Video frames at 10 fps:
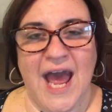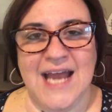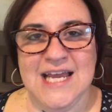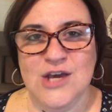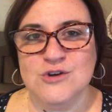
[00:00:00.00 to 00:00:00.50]

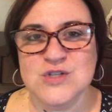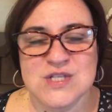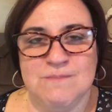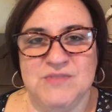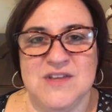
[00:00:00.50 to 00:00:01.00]
And here's
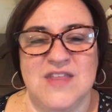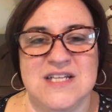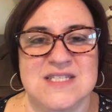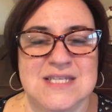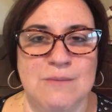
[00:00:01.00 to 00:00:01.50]
something
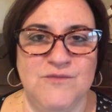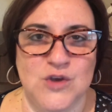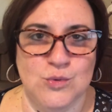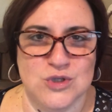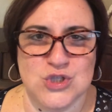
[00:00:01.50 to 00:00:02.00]
that some
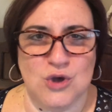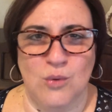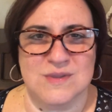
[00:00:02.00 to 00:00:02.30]
viewers thought